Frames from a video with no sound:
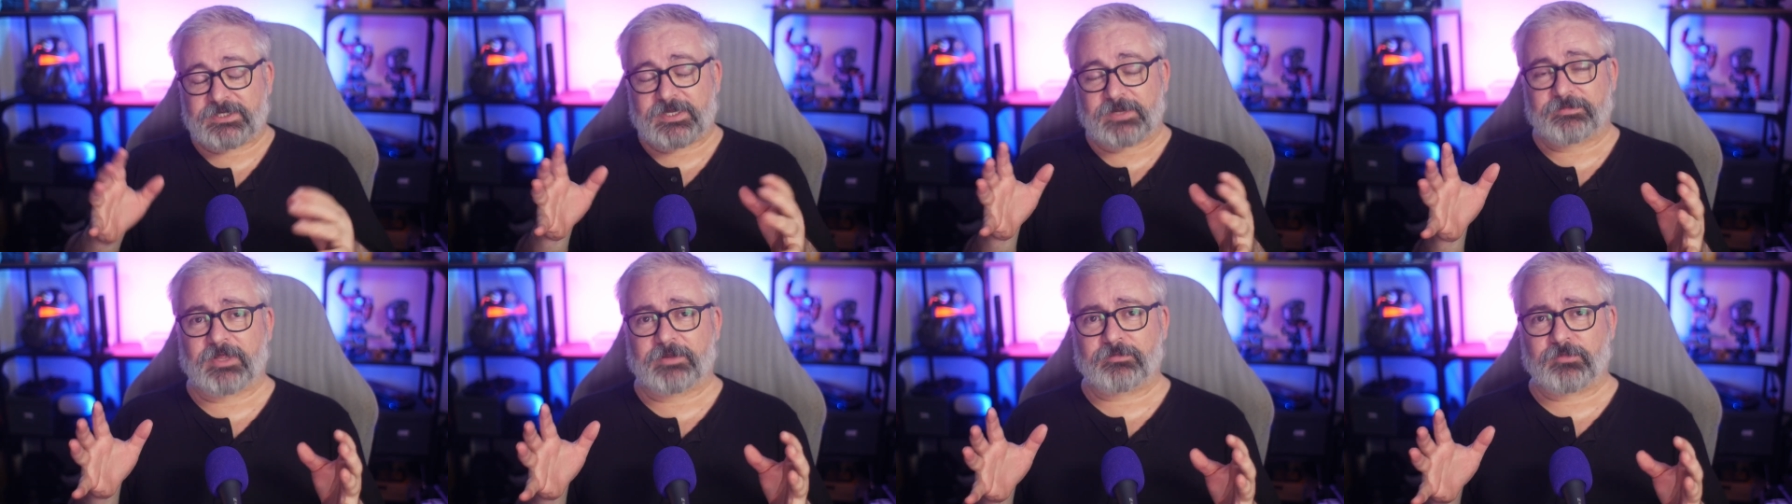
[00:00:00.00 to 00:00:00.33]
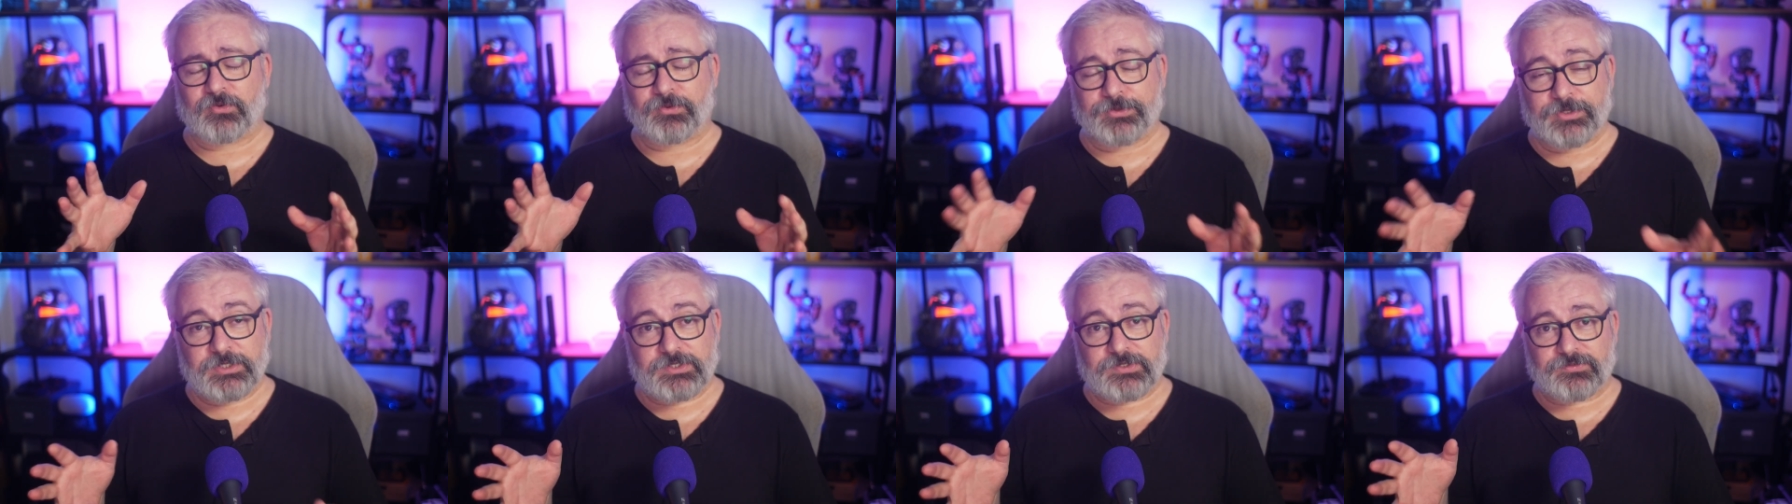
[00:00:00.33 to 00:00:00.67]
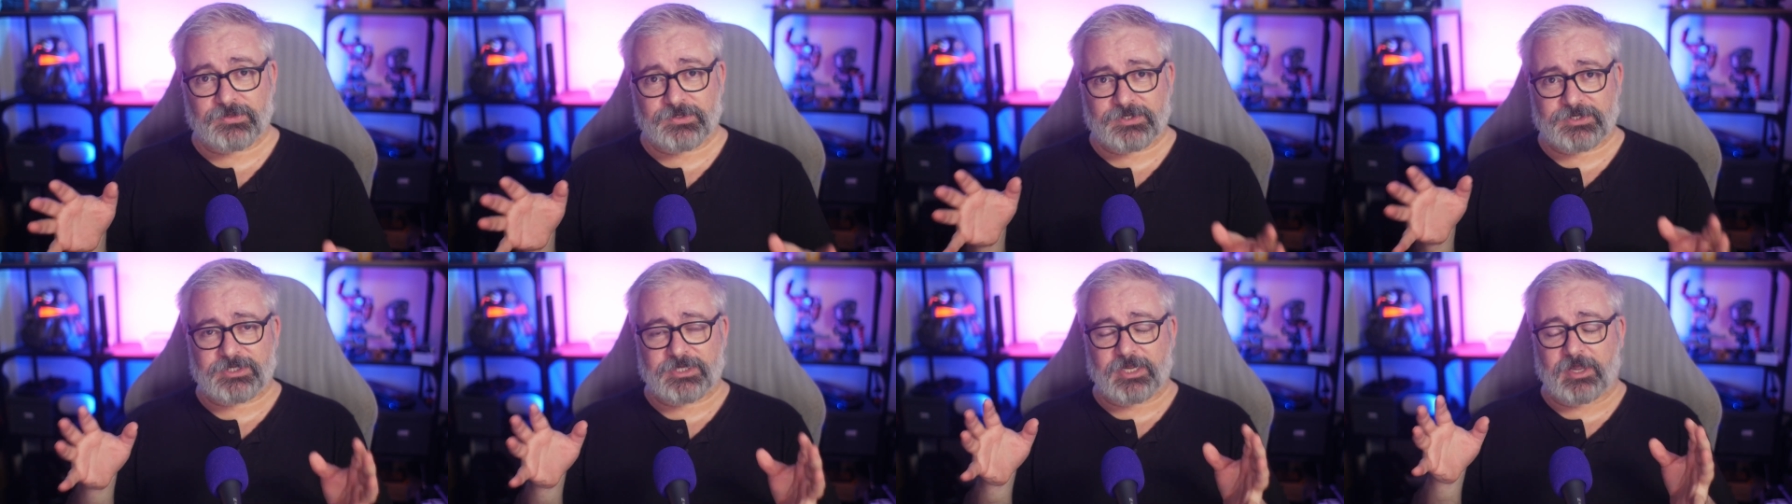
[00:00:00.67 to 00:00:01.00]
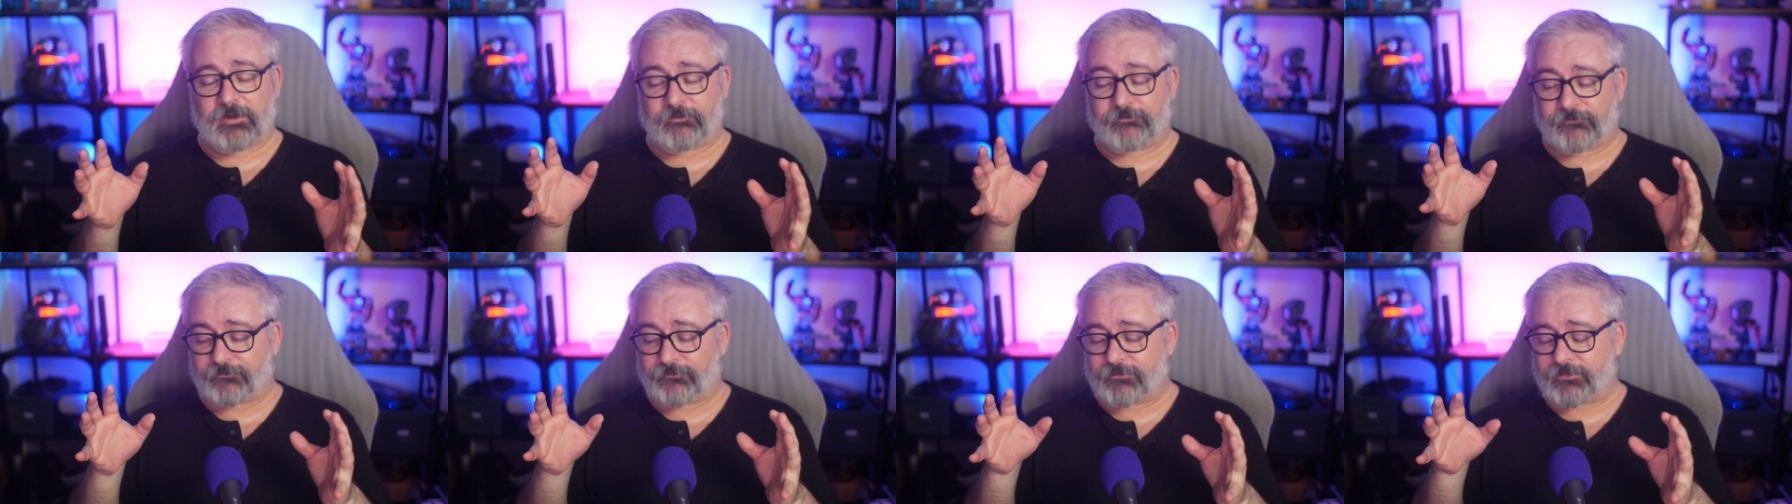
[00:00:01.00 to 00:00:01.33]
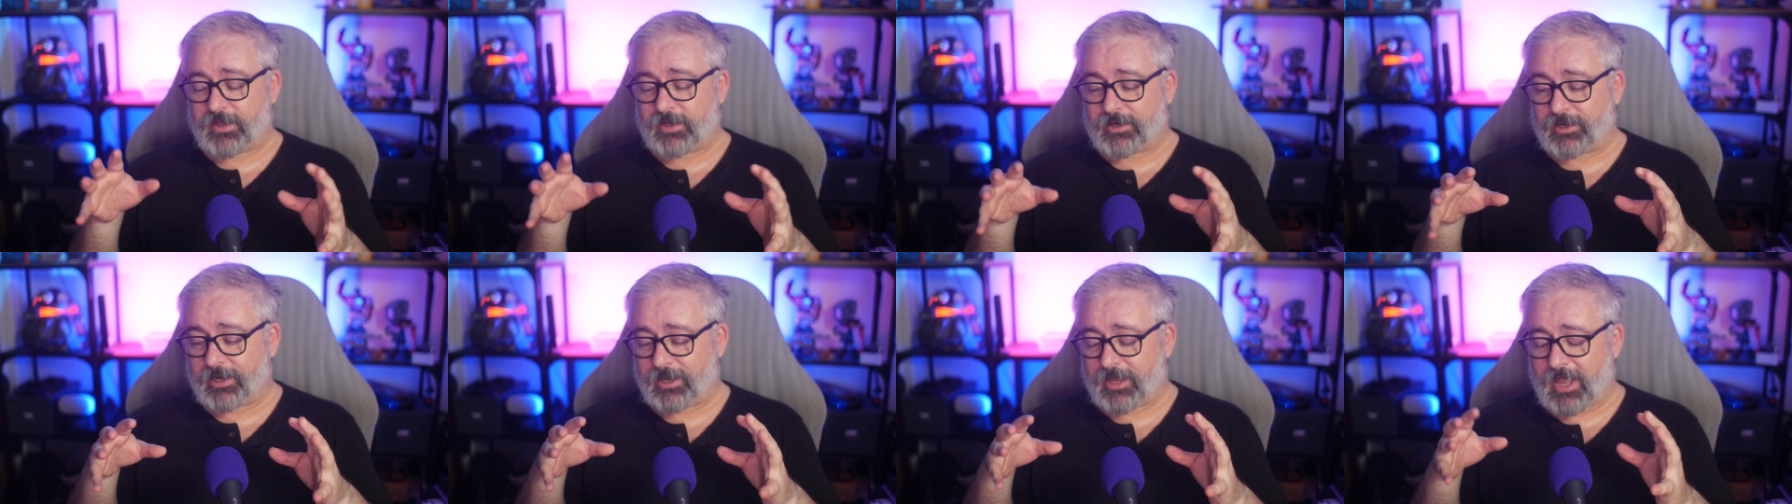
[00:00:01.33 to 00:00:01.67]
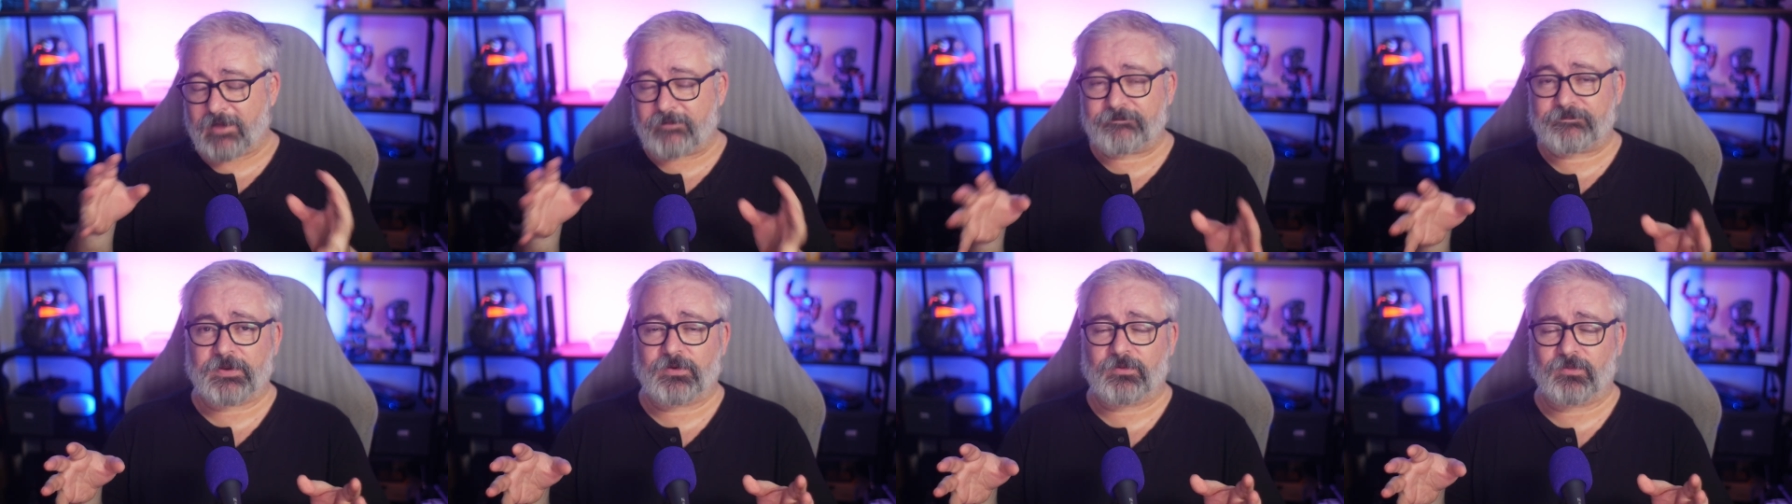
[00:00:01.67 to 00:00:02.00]
In fact, some of the more useful stuff that I
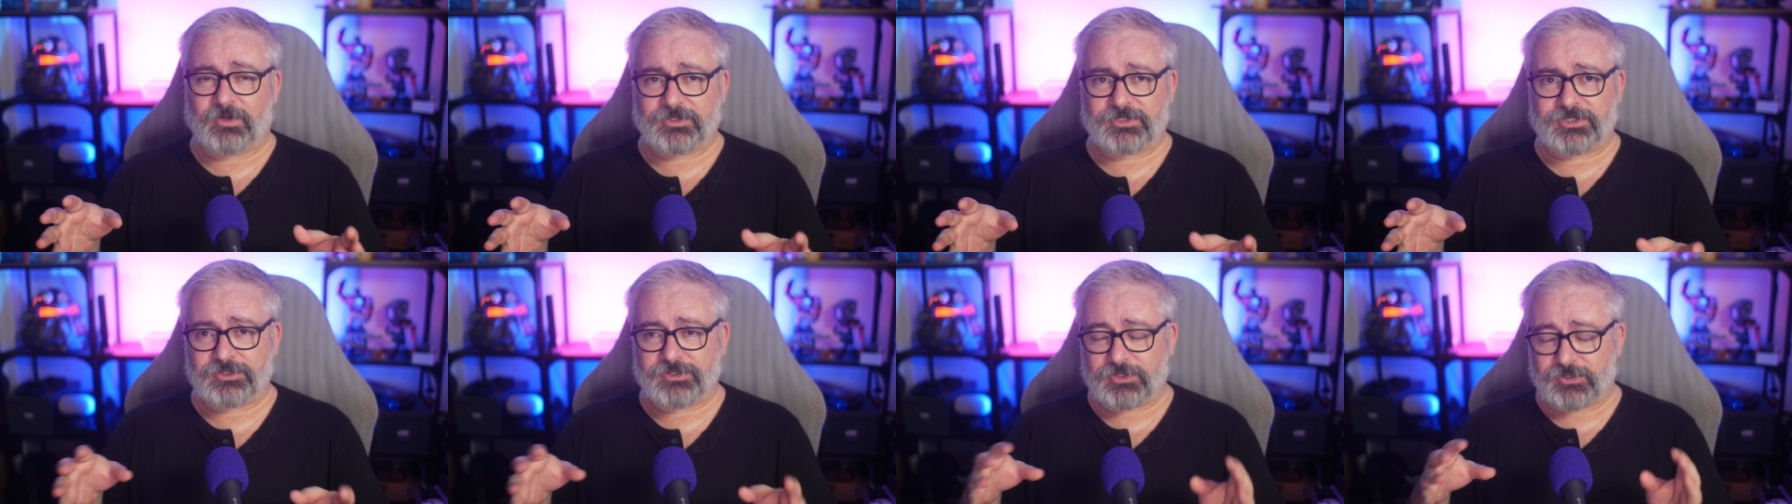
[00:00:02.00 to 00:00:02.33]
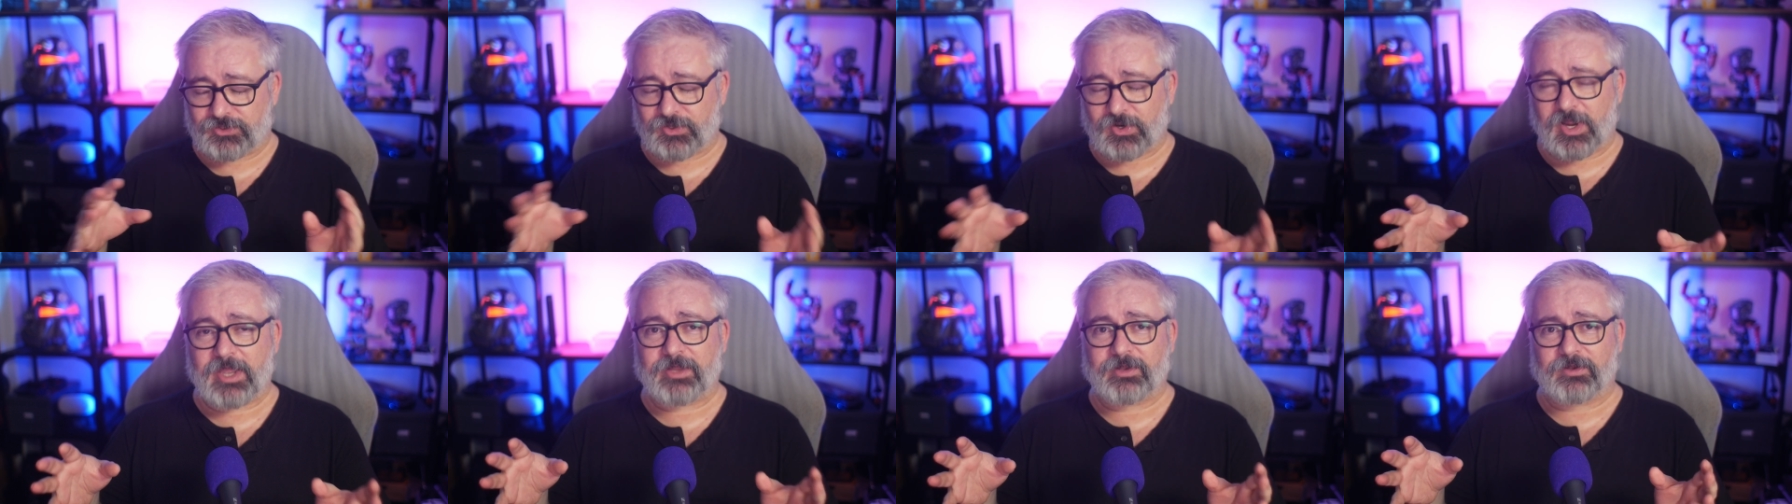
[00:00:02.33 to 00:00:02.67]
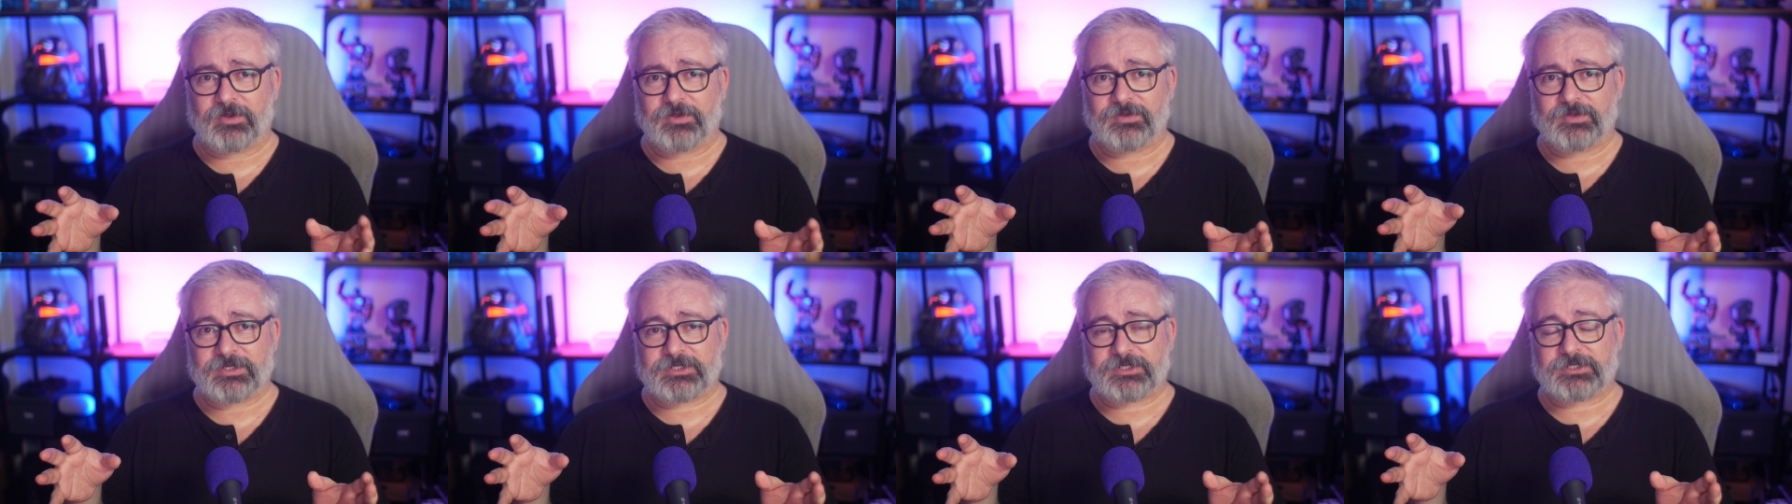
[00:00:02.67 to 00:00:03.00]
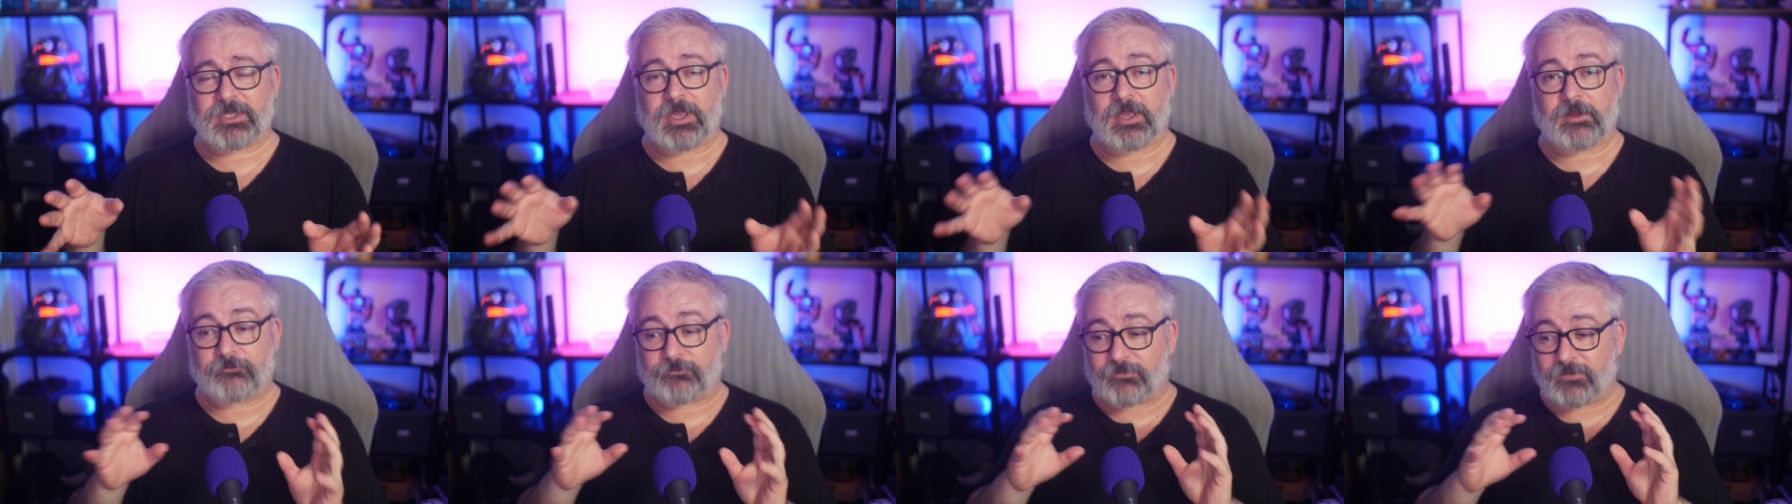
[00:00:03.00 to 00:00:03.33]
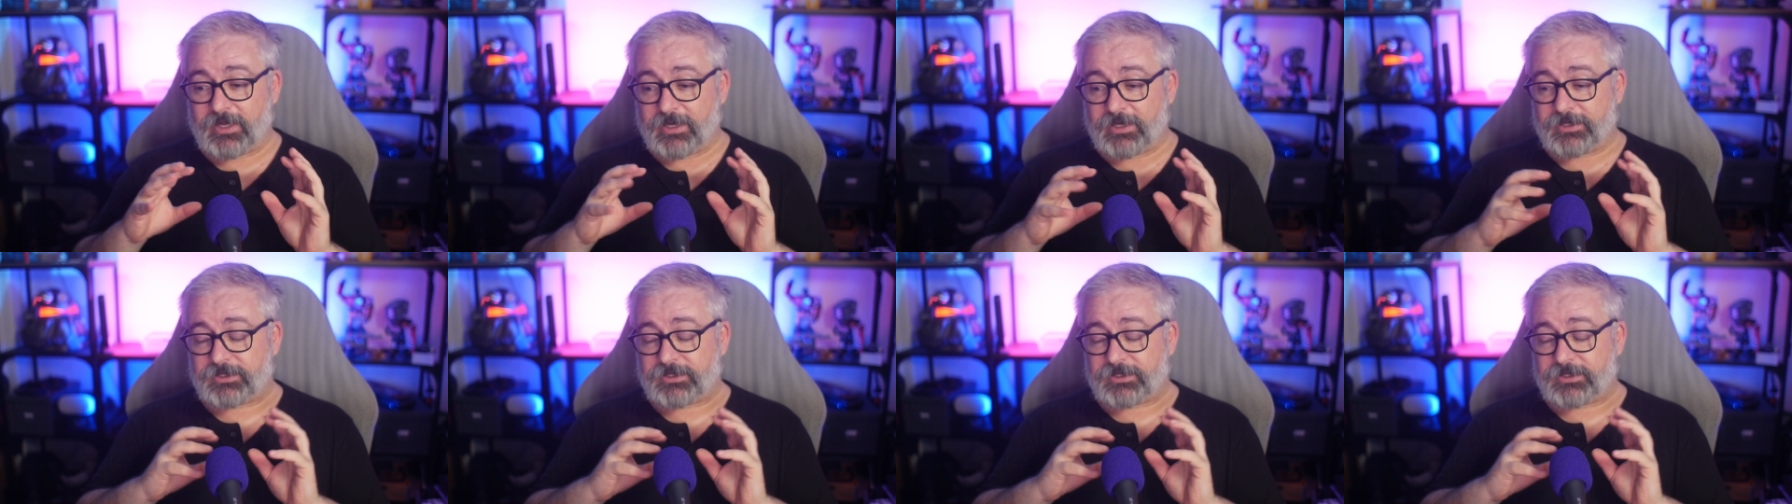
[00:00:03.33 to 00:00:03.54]
have been watching to try and learn this stuff